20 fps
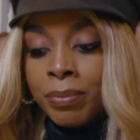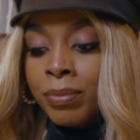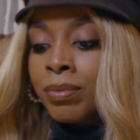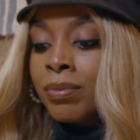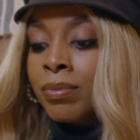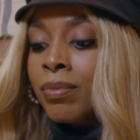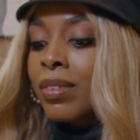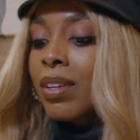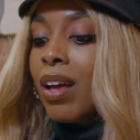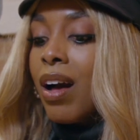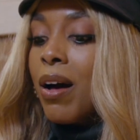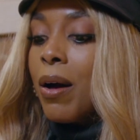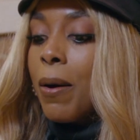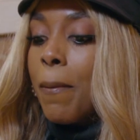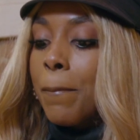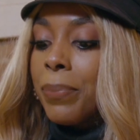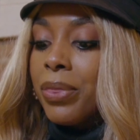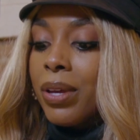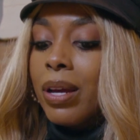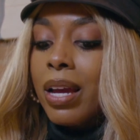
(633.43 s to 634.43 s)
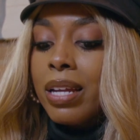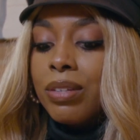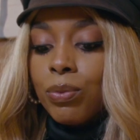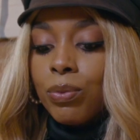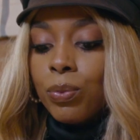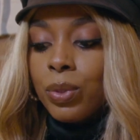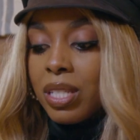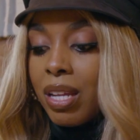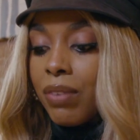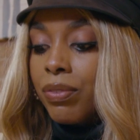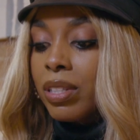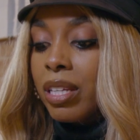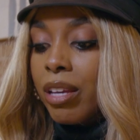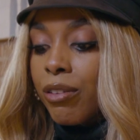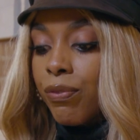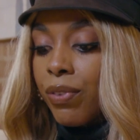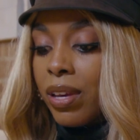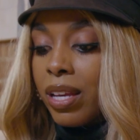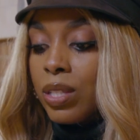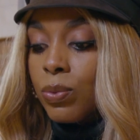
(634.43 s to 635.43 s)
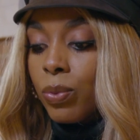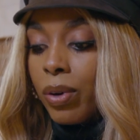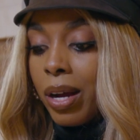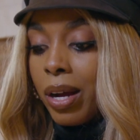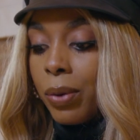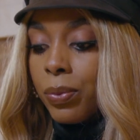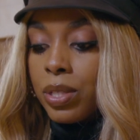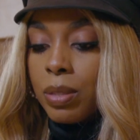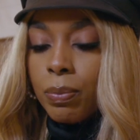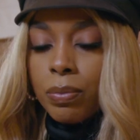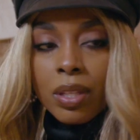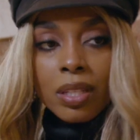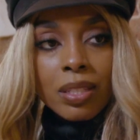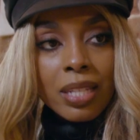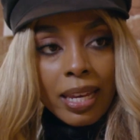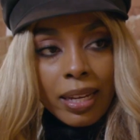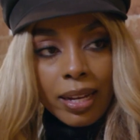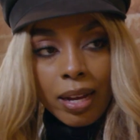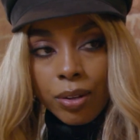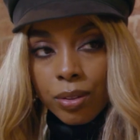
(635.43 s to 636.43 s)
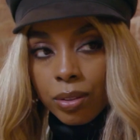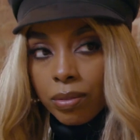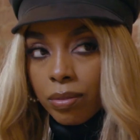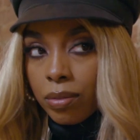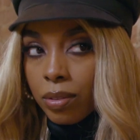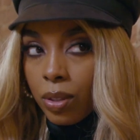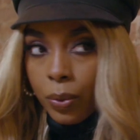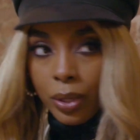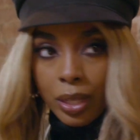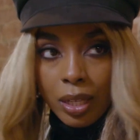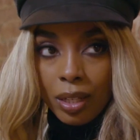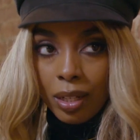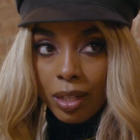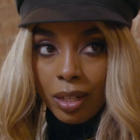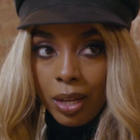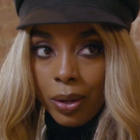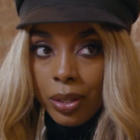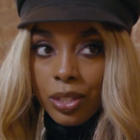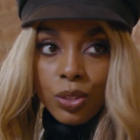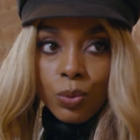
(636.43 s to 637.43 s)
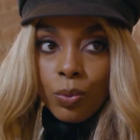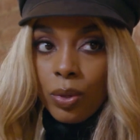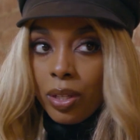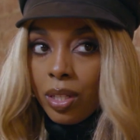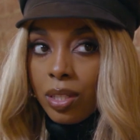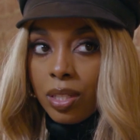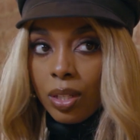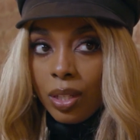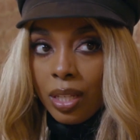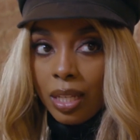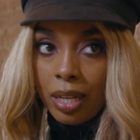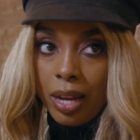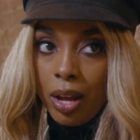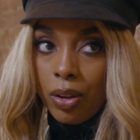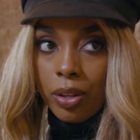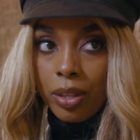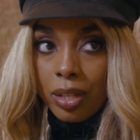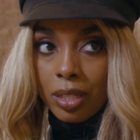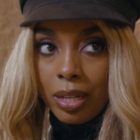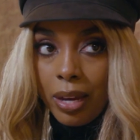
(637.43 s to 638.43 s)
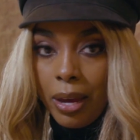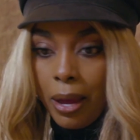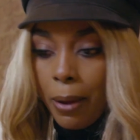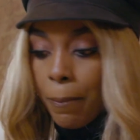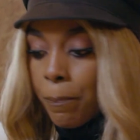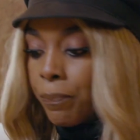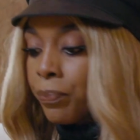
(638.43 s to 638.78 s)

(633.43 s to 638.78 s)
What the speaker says: There was definitely a phase where I was the takeout queen and I just wanted to eat out all the time.